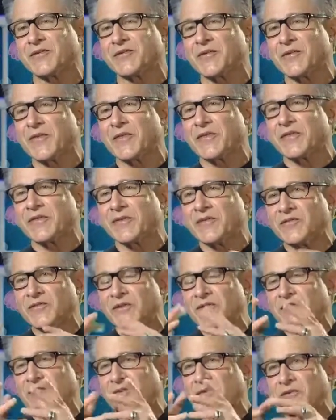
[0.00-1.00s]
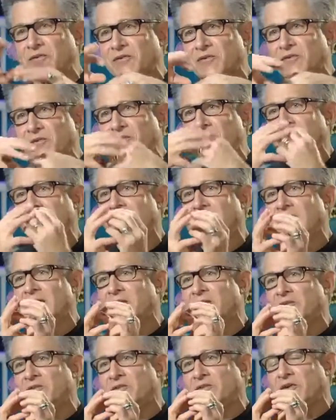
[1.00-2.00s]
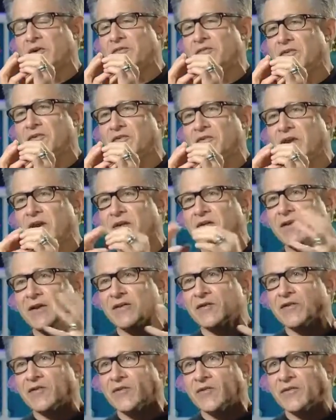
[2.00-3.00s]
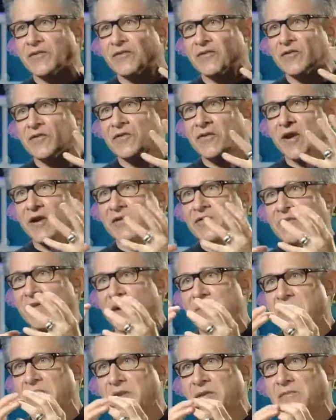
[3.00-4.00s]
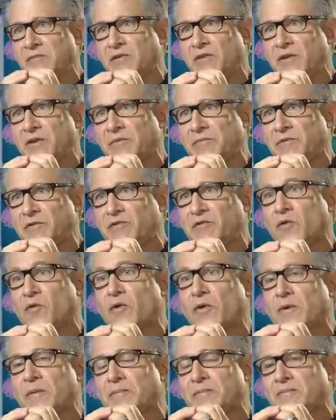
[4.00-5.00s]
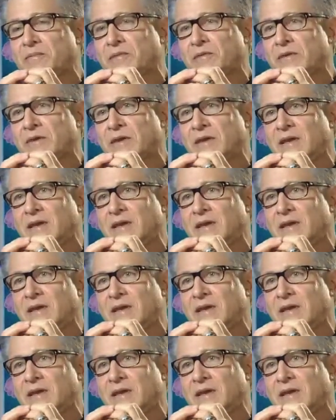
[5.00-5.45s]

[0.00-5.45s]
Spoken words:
So this internal surface area sucks up and absorbs